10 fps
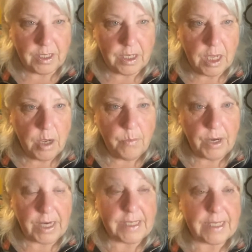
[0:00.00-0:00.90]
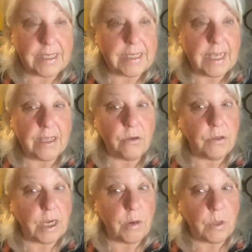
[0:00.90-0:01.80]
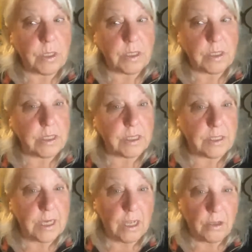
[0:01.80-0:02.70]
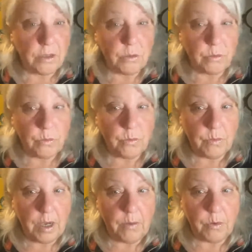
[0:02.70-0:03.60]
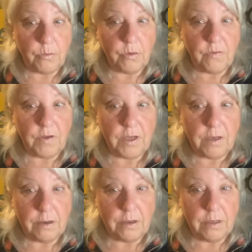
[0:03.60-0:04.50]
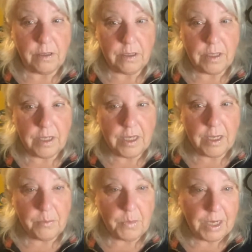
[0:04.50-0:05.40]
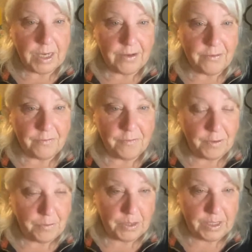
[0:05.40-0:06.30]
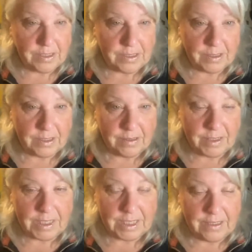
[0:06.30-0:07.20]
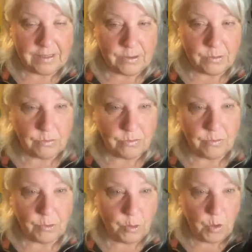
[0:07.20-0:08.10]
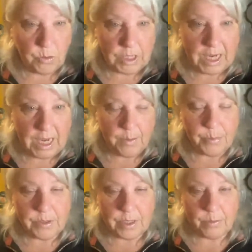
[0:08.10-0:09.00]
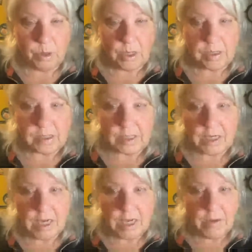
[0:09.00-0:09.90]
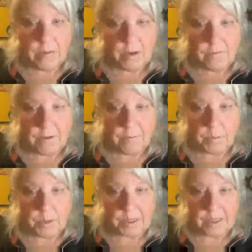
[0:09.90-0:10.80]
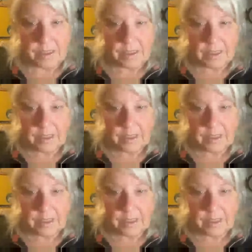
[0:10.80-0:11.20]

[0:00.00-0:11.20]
I really know the answers to anything, but I did tell you that I would reveal my fun place to quote camp in Boston, my favorite place